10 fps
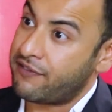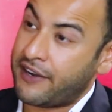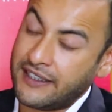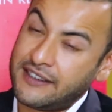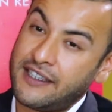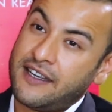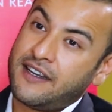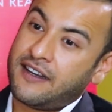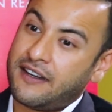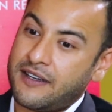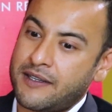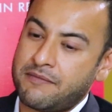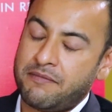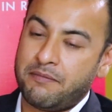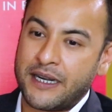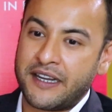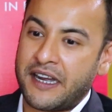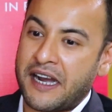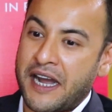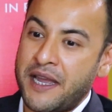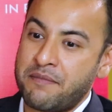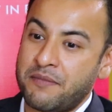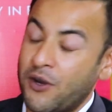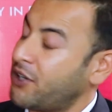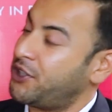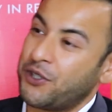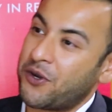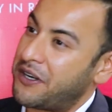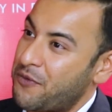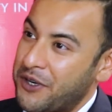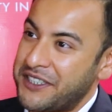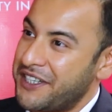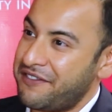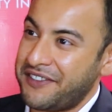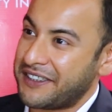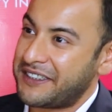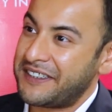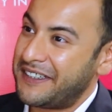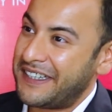friends, but I am not sure what is the difference.